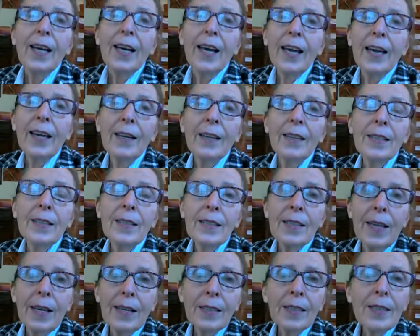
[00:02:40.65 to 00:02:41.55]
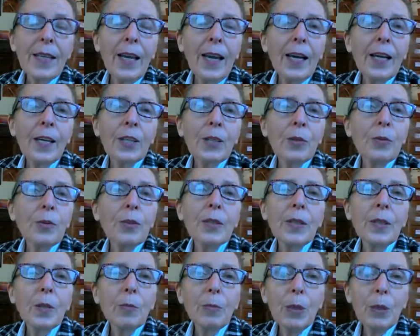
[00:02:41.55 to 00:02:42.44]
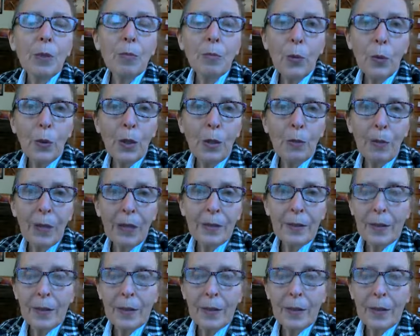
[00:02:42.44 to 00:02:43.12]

and I'll tell you a little bit more about